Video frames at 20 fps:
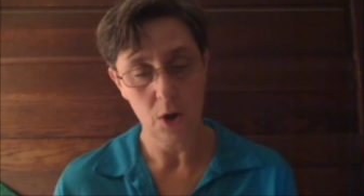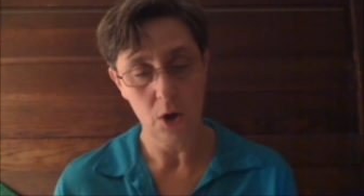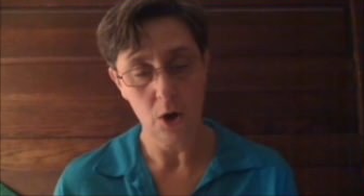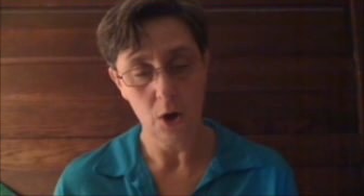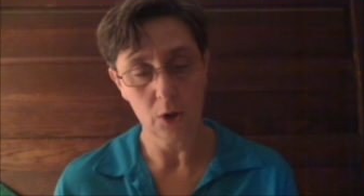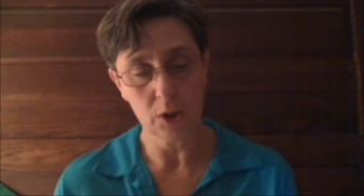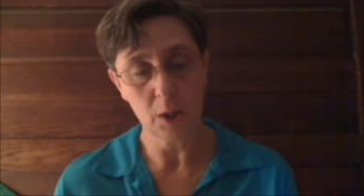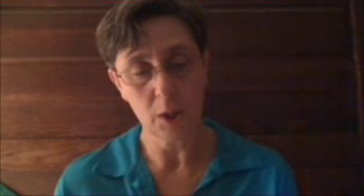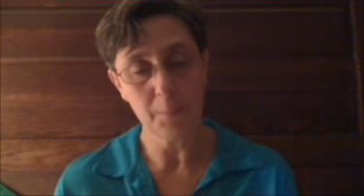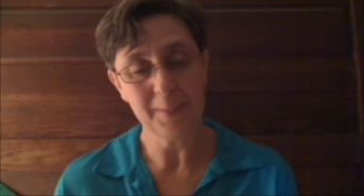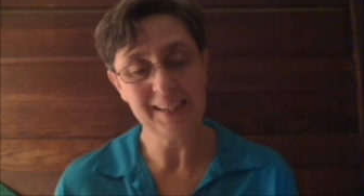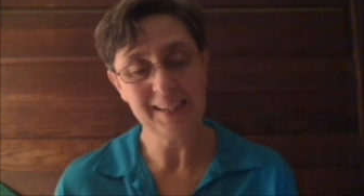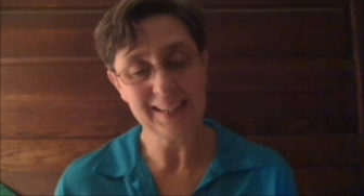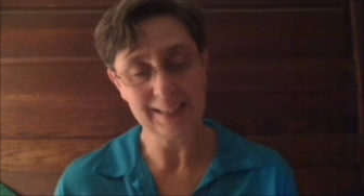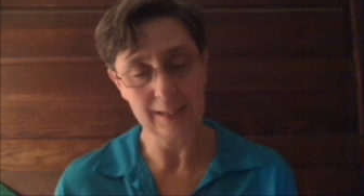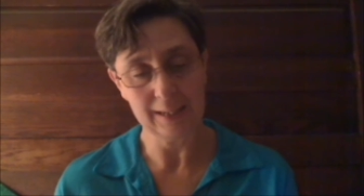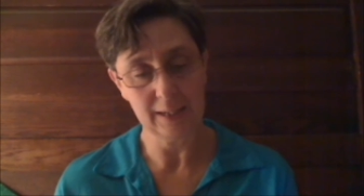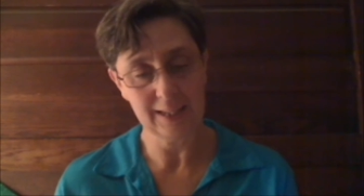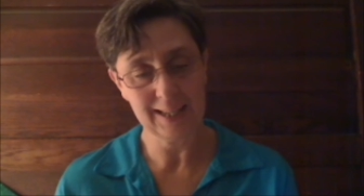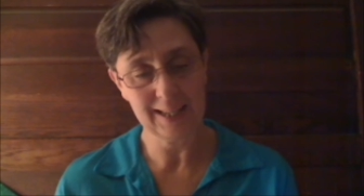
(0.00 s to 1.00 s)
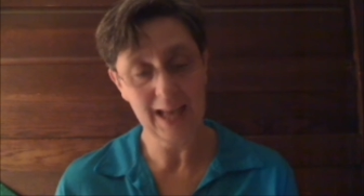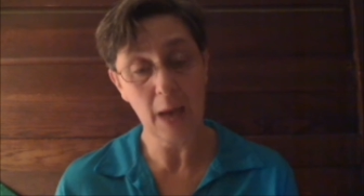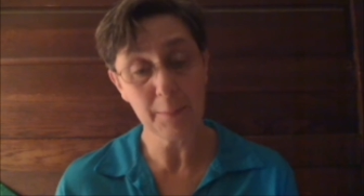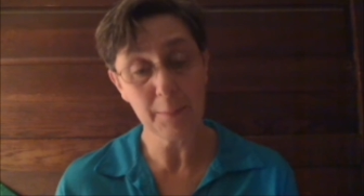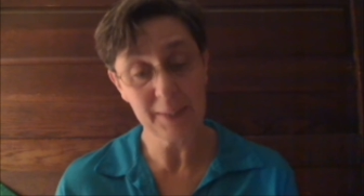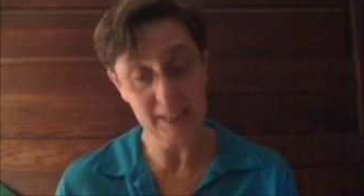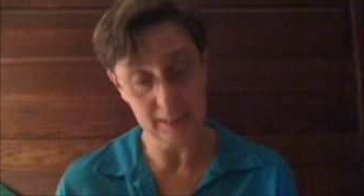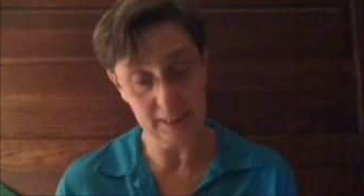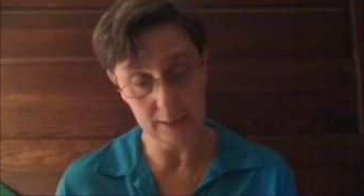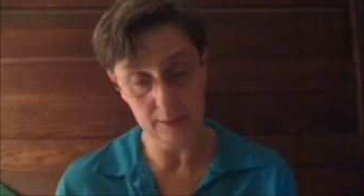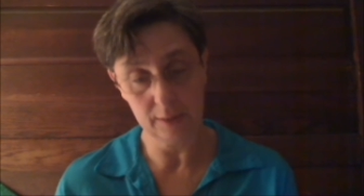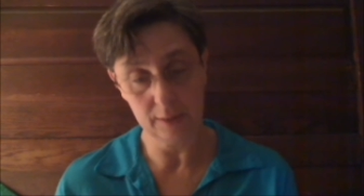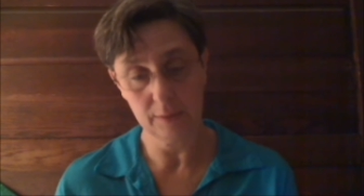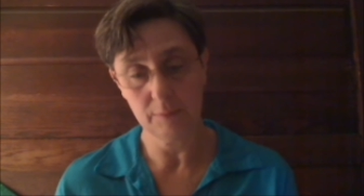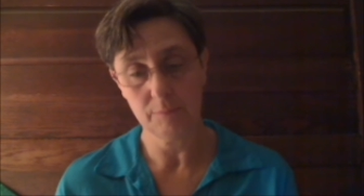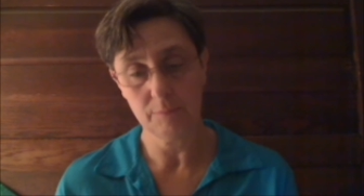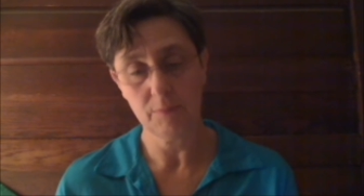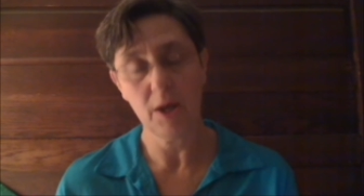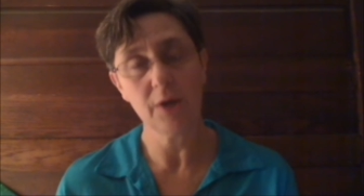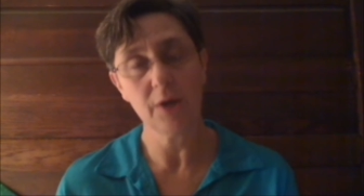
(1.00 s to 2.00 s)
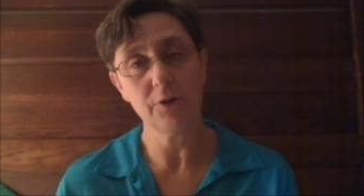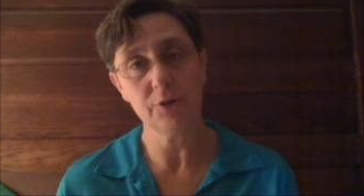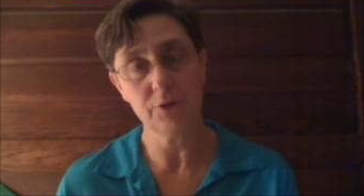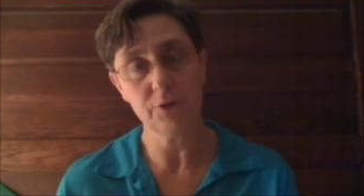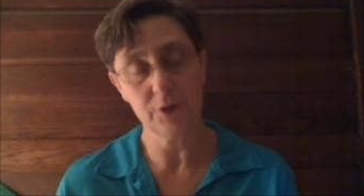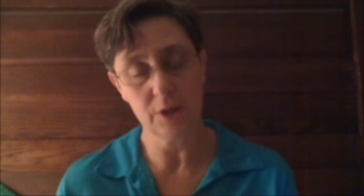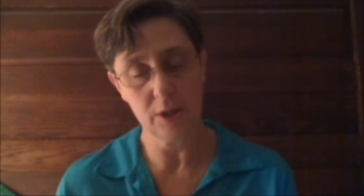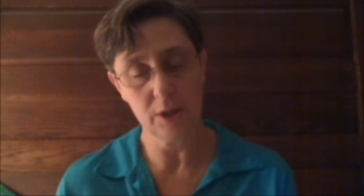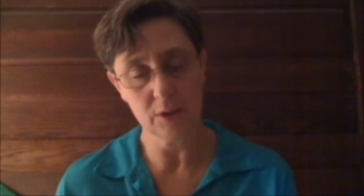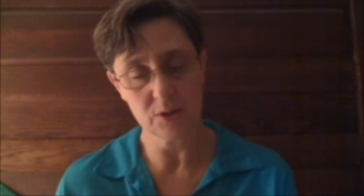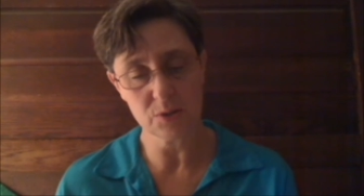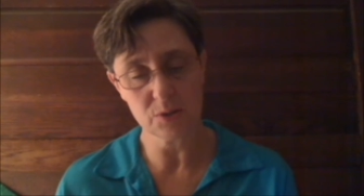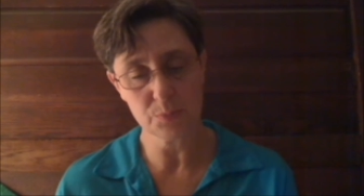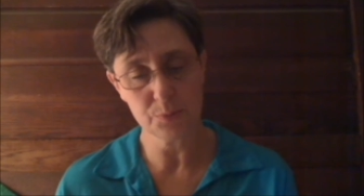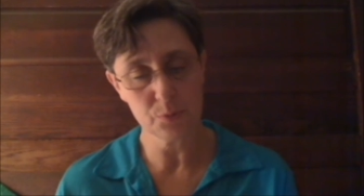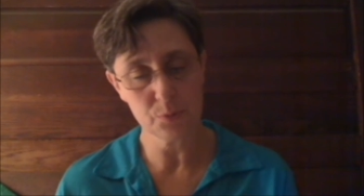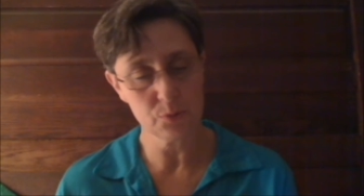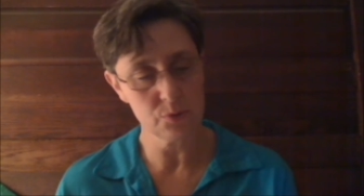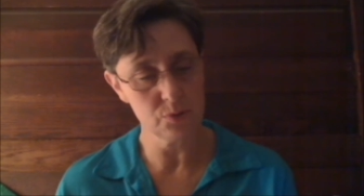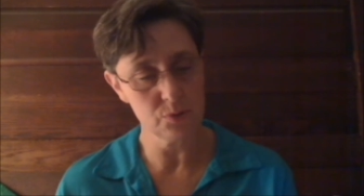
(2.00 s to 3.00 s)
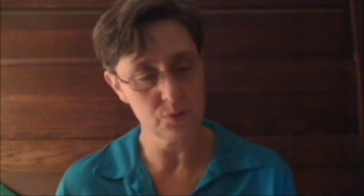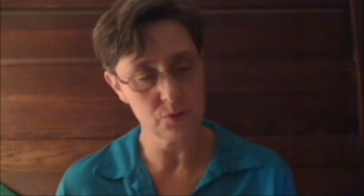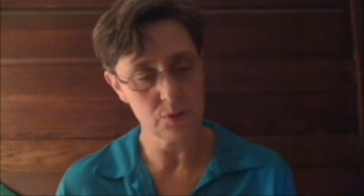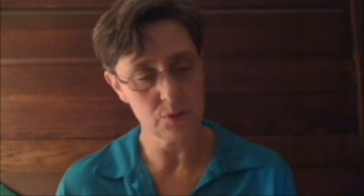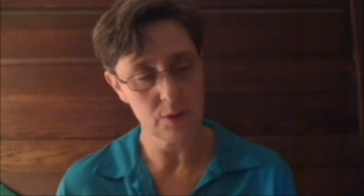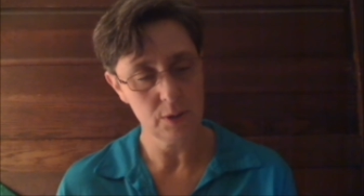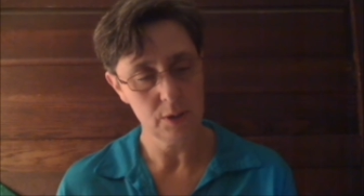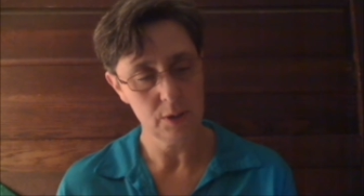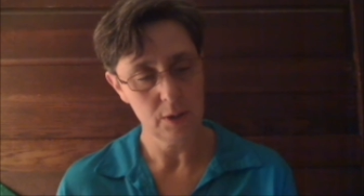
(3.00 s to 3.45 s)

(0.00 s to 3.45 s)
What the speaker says: or kaminik under the young spruces,